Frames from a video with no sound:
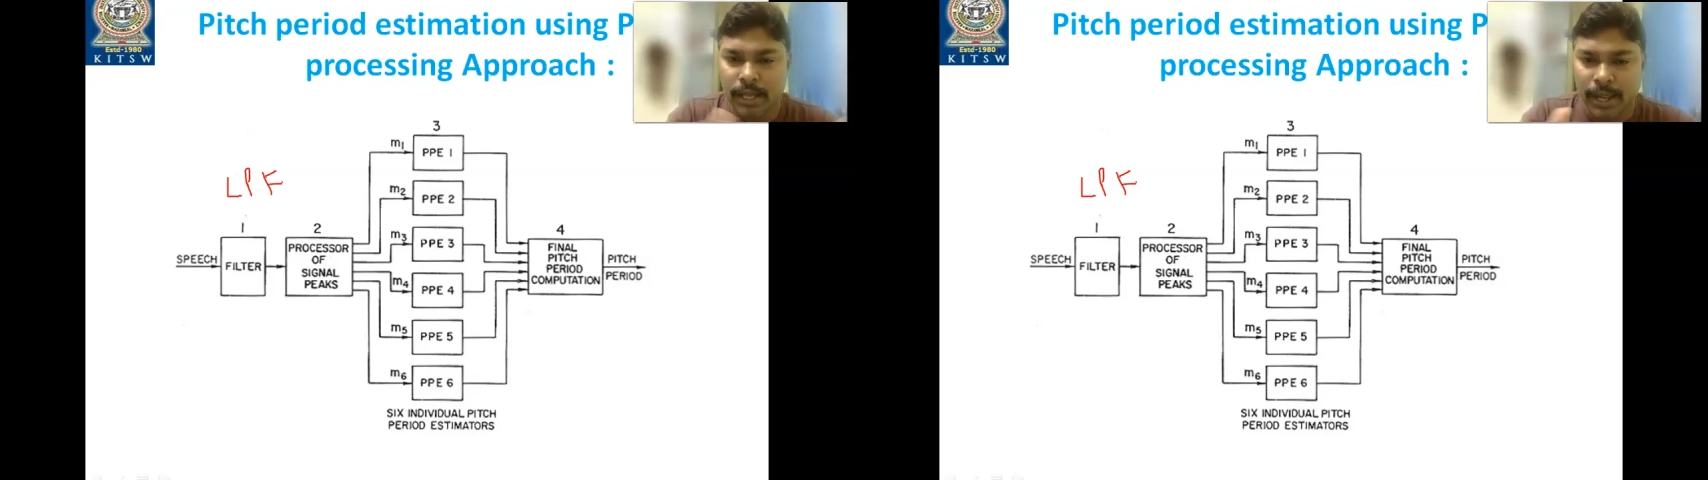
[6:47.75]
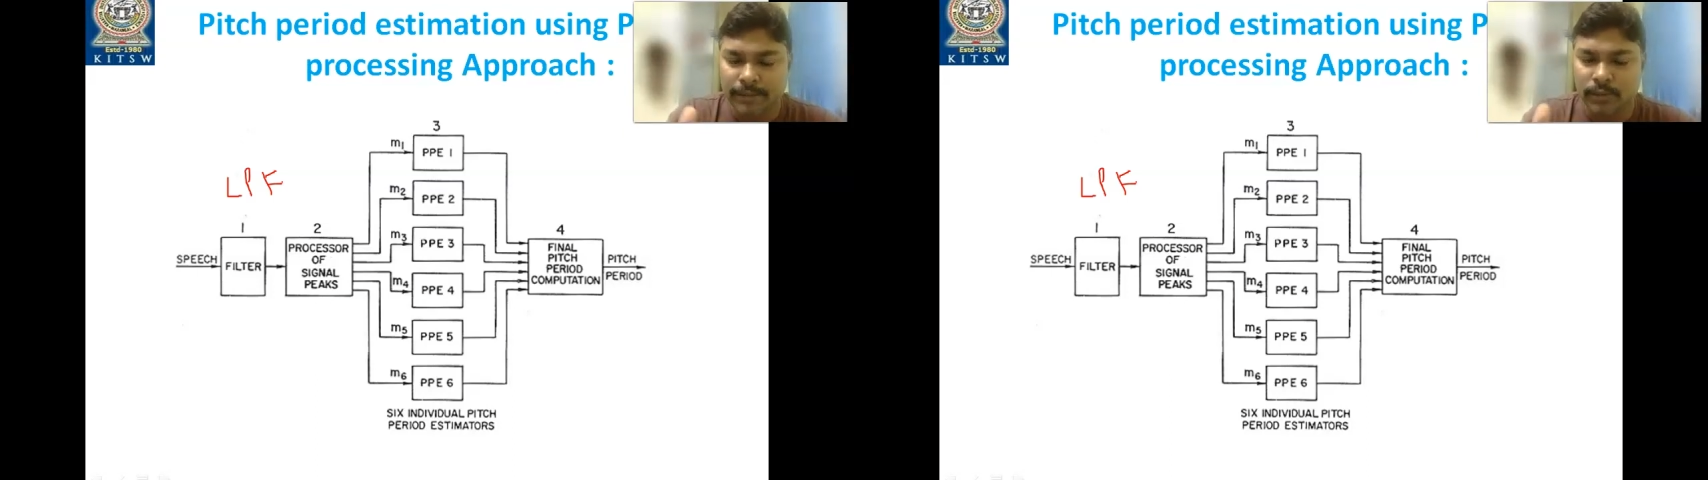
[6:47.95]

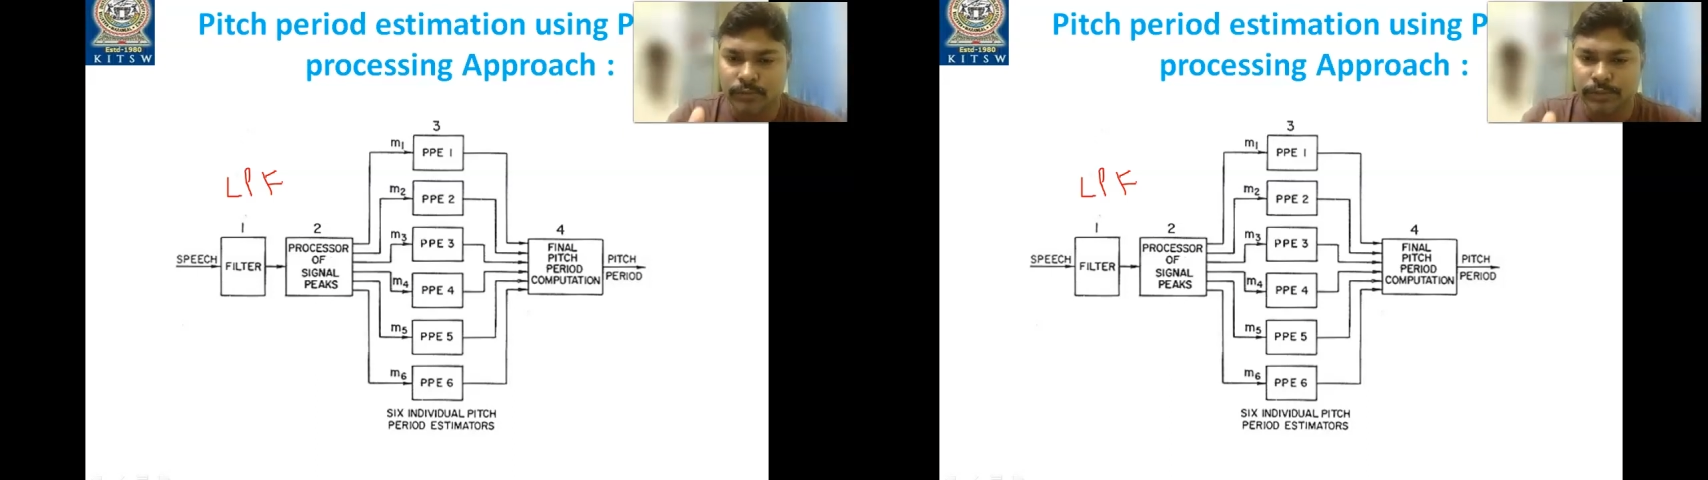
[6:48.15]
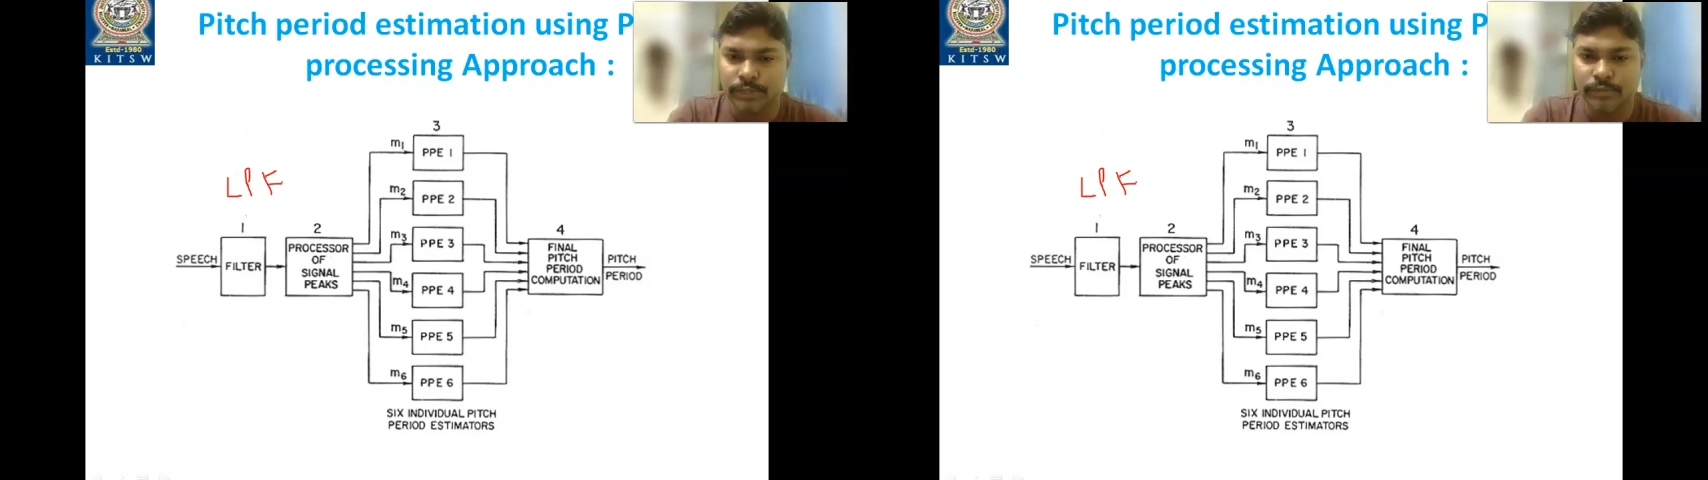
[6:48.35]
And
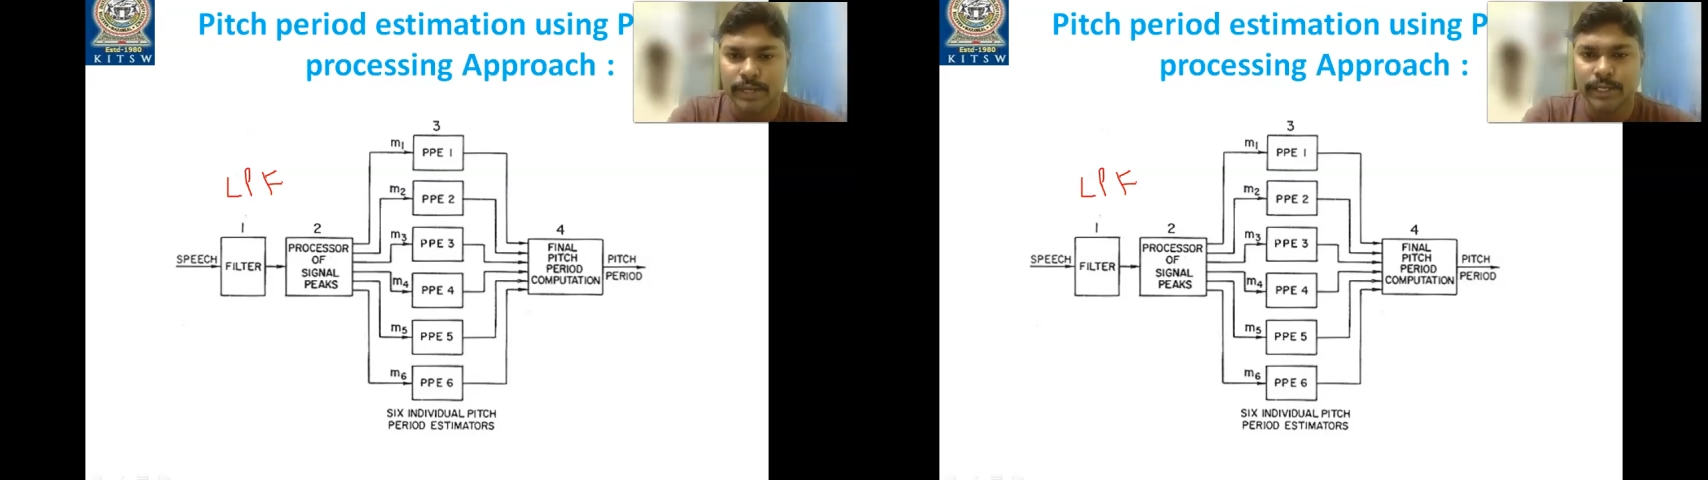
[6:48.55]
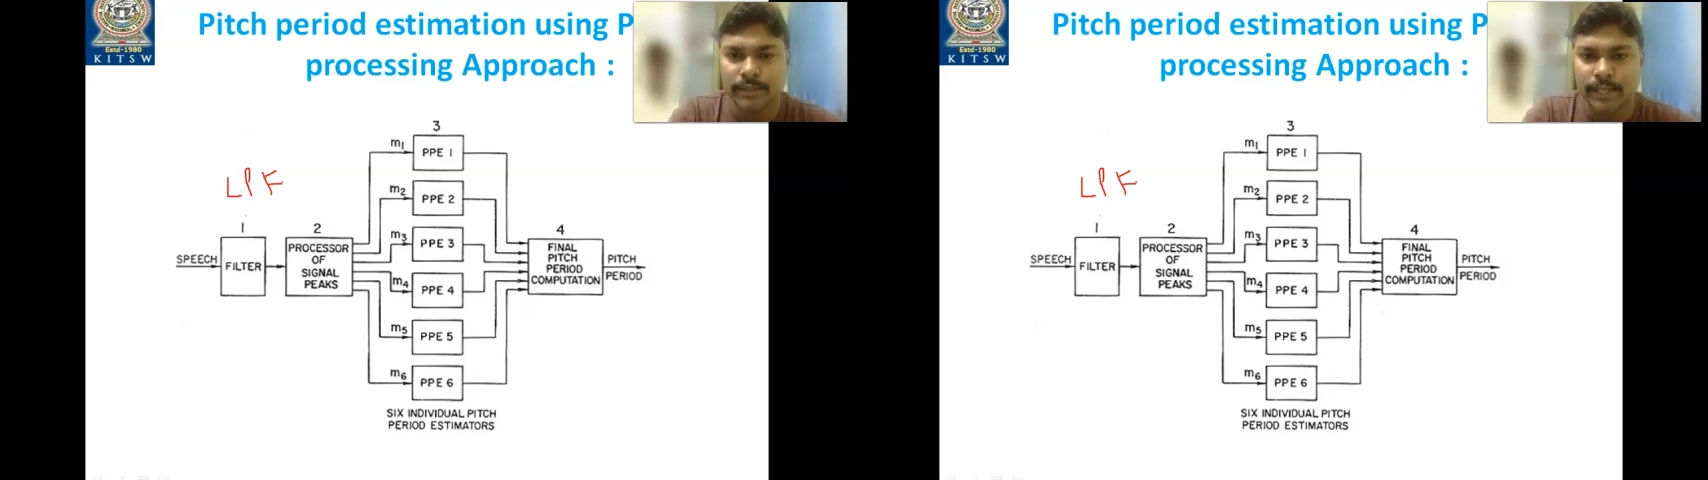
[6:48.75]
after dividing